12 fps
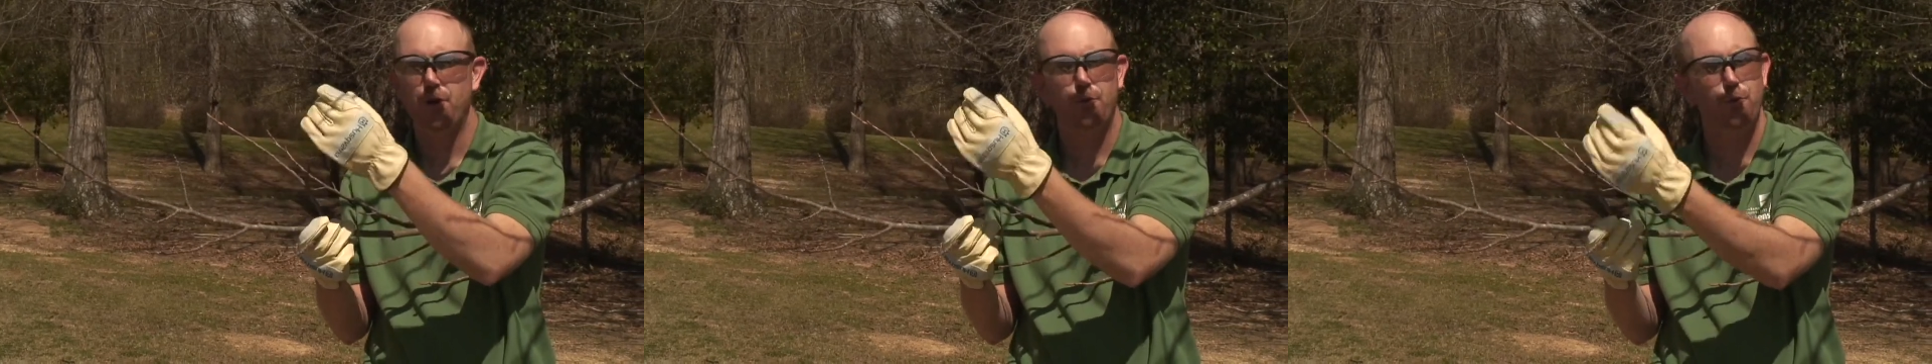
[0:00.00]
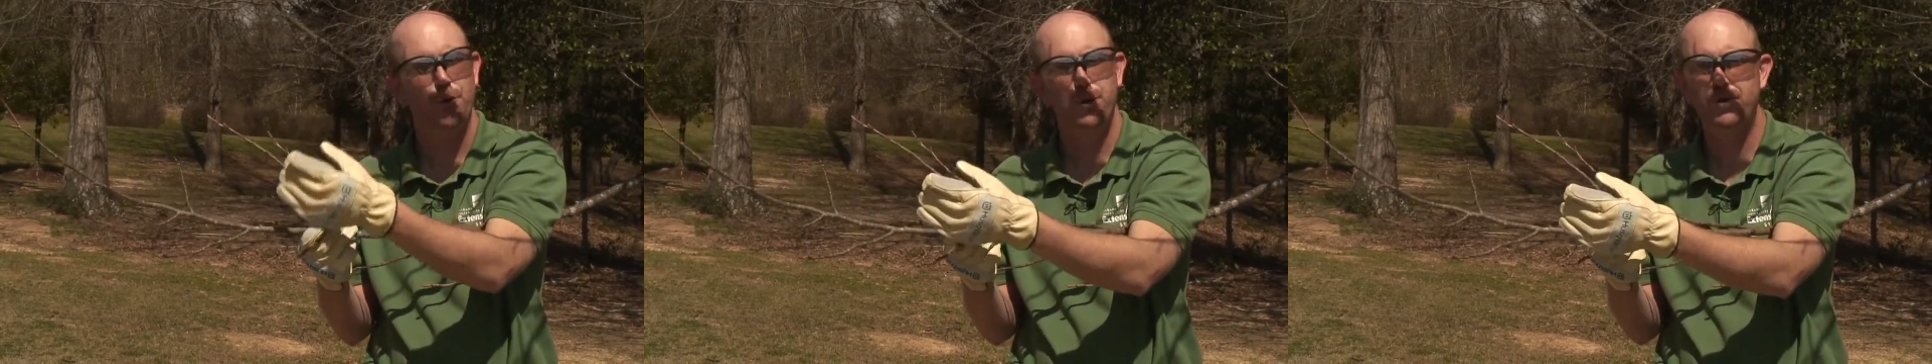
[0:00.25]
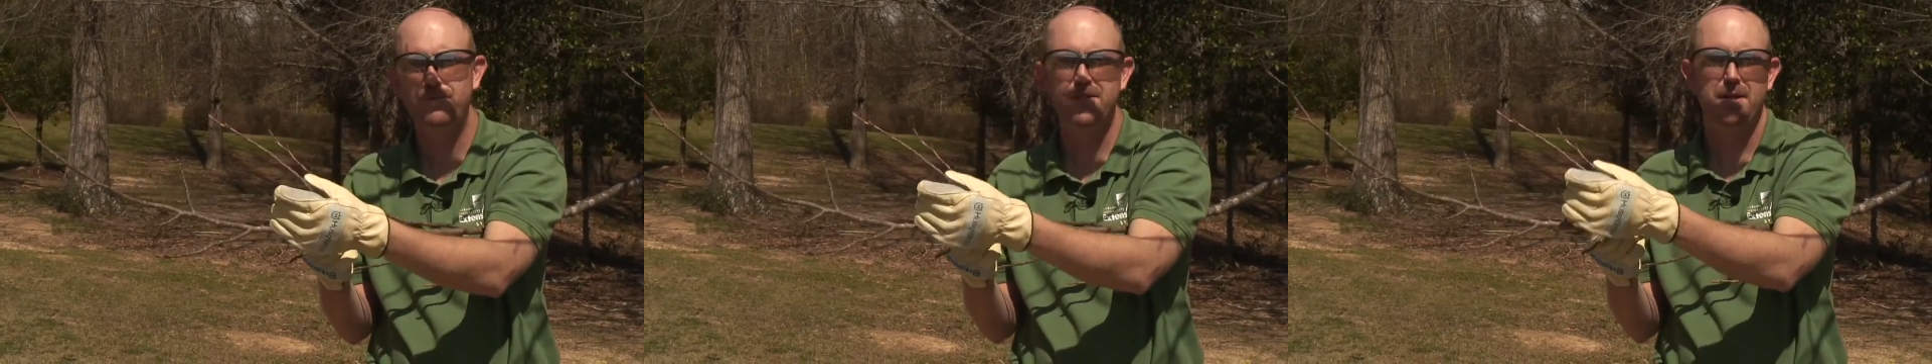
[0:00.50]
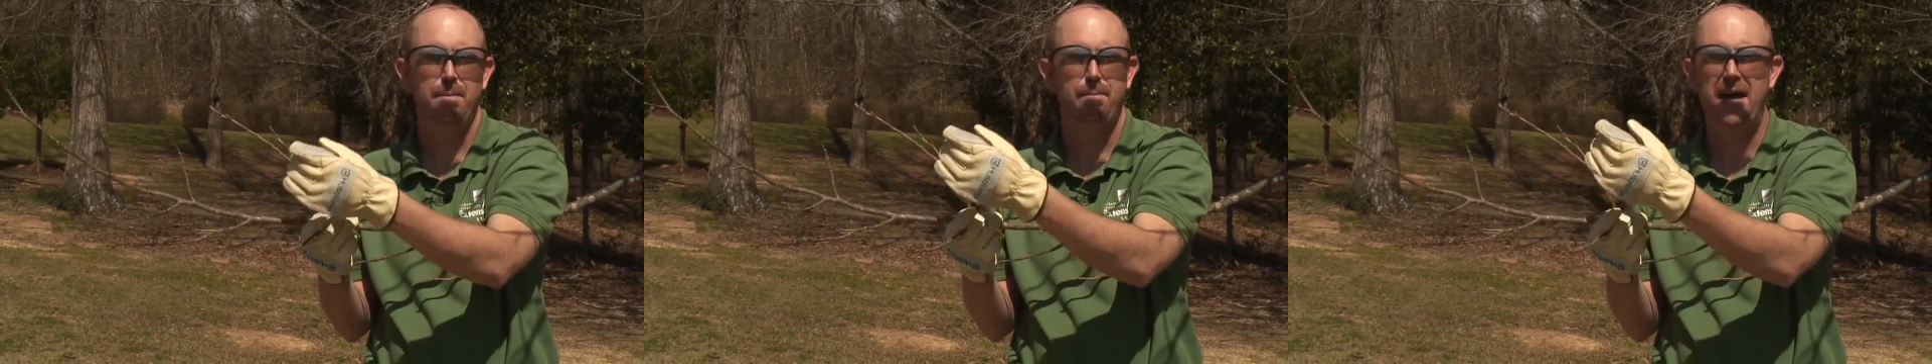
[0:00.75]

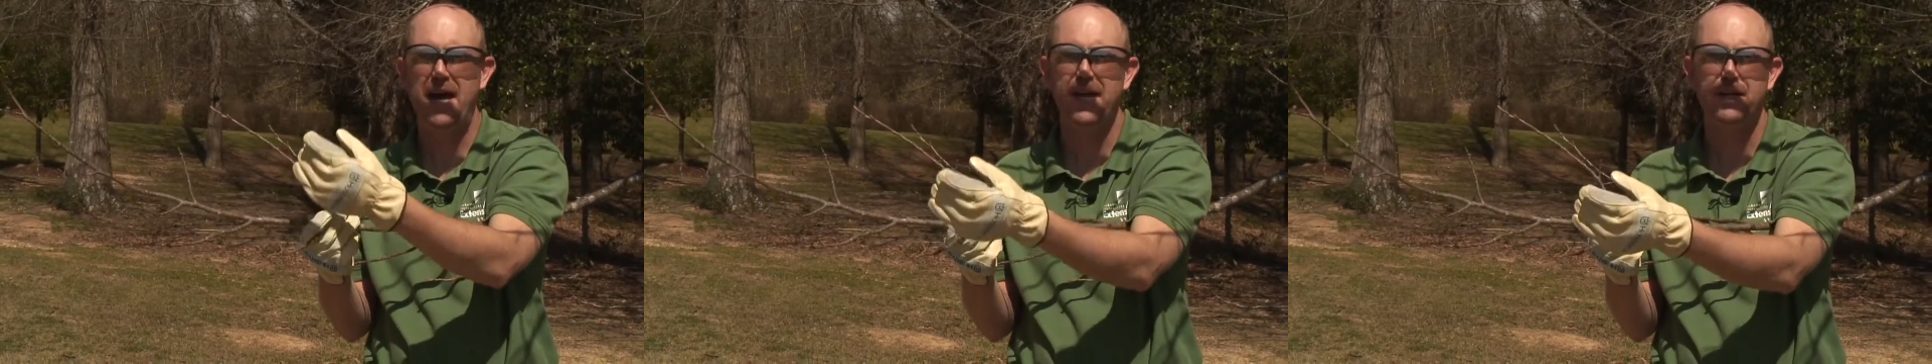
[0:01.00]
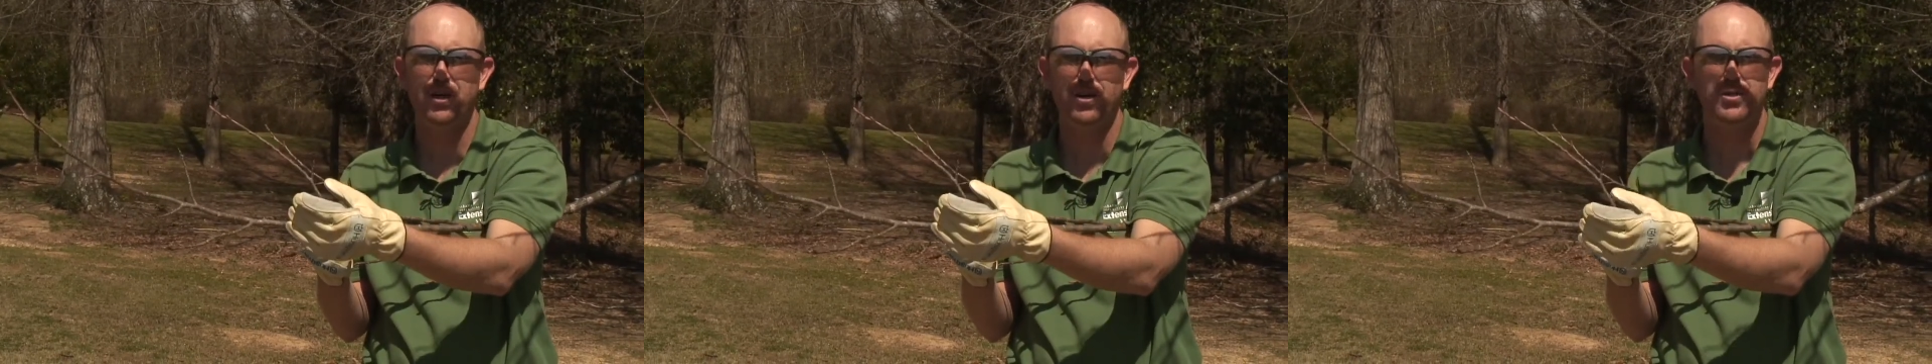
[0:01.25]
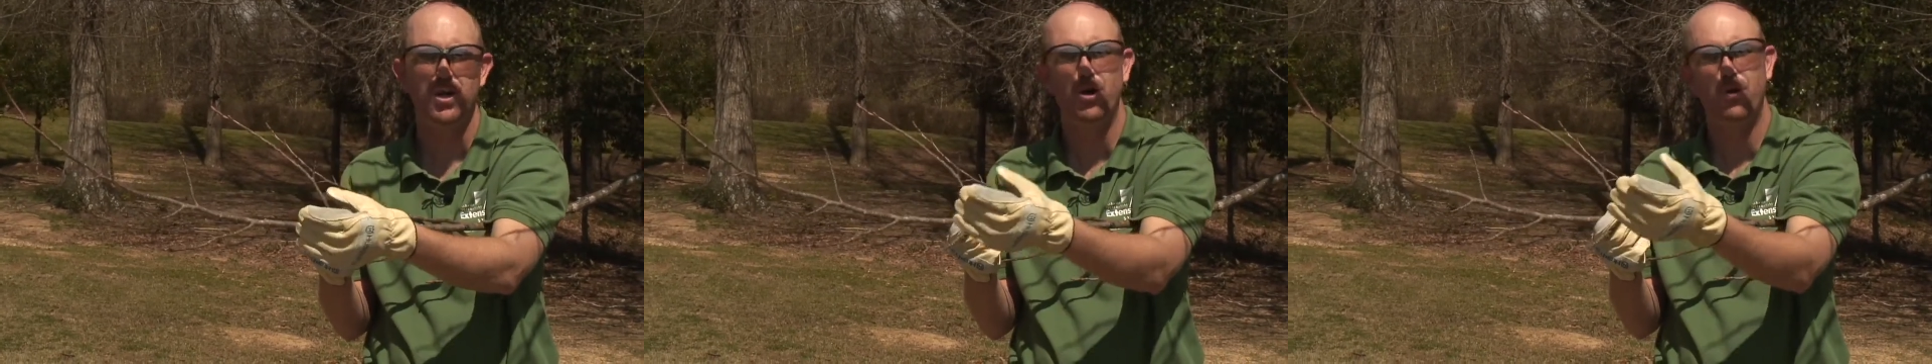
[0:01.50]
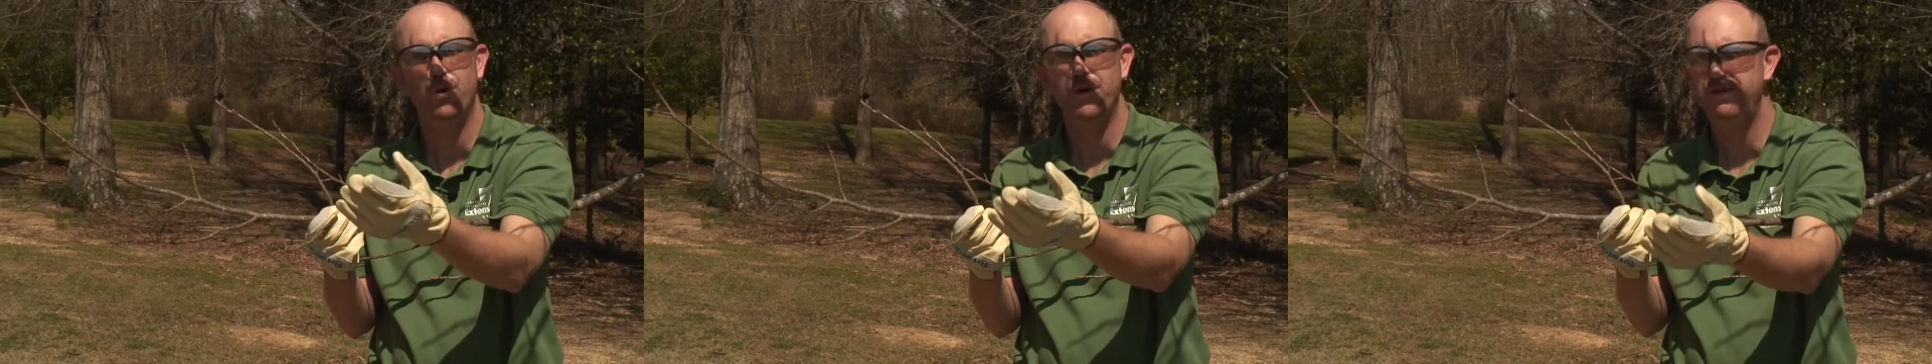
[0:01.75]
roofs, patios,
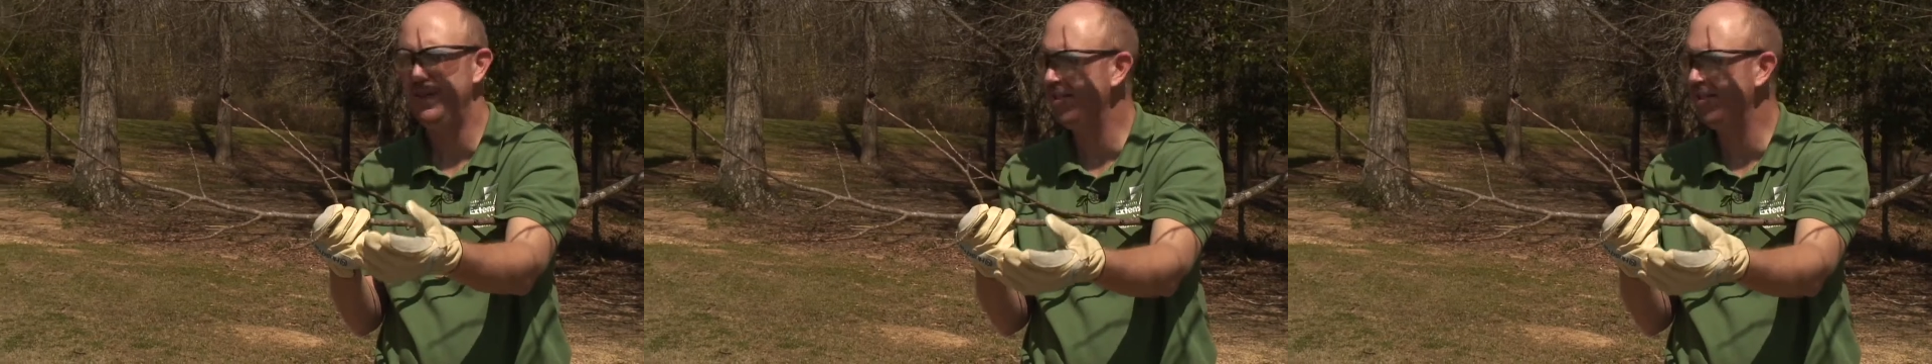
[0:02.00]
or in